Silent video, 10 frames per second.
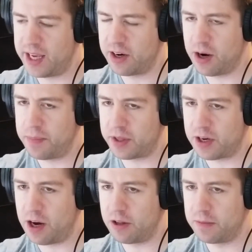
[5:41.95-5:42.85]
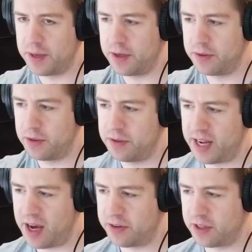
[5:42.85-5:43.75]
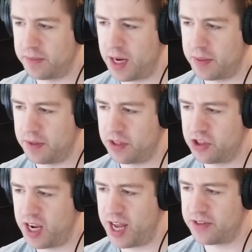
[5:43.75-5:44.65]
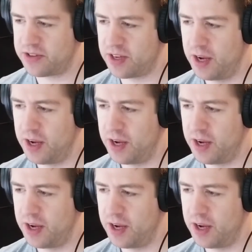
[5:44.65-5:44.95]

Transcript: here up at the collarbone down to the bottom of the chest